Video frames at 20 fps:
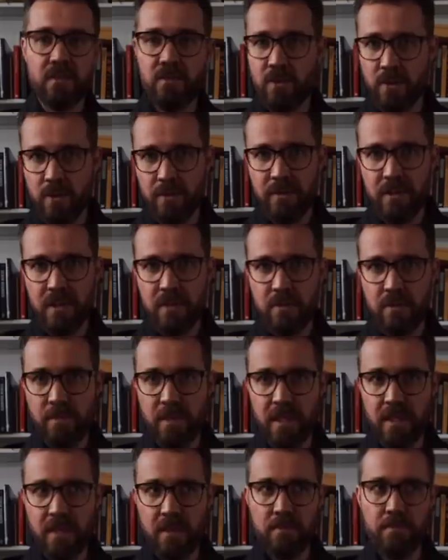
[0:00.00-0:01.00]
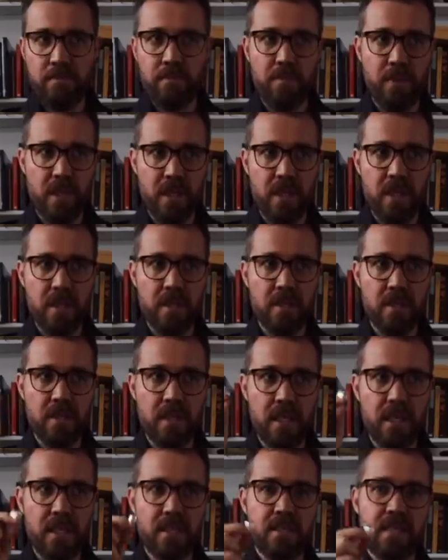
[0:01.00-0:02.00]
Two of these were made up by the
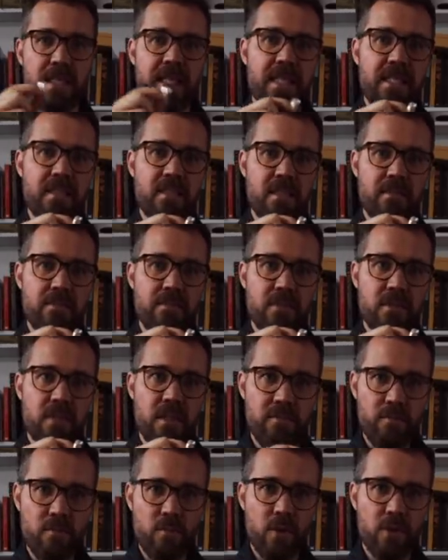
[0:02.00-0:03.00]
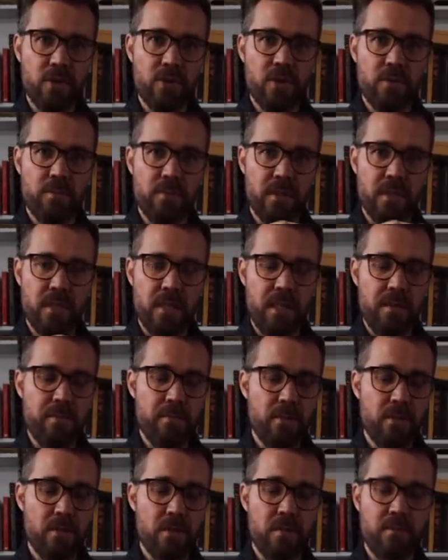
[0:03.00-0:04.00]
guys at 877 Workshop in
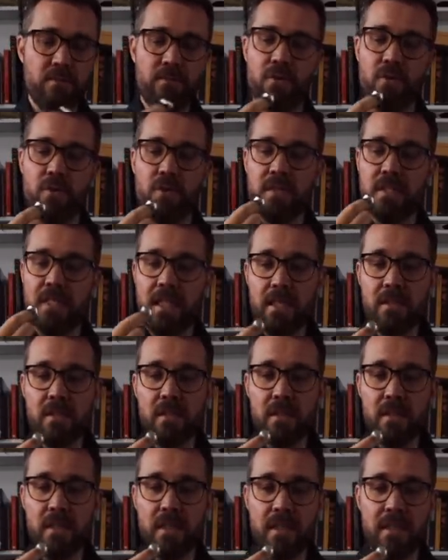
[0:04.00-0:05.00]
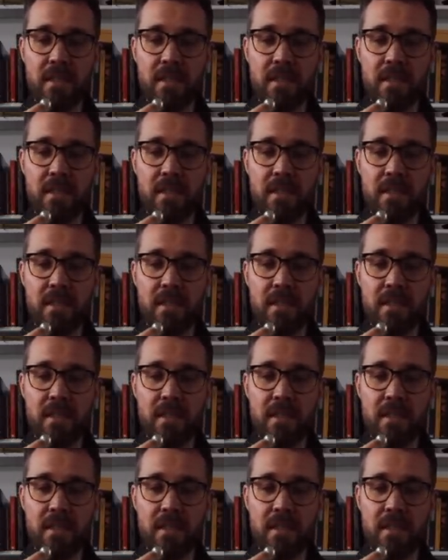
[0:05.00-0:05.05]
Hamburg for Daniel and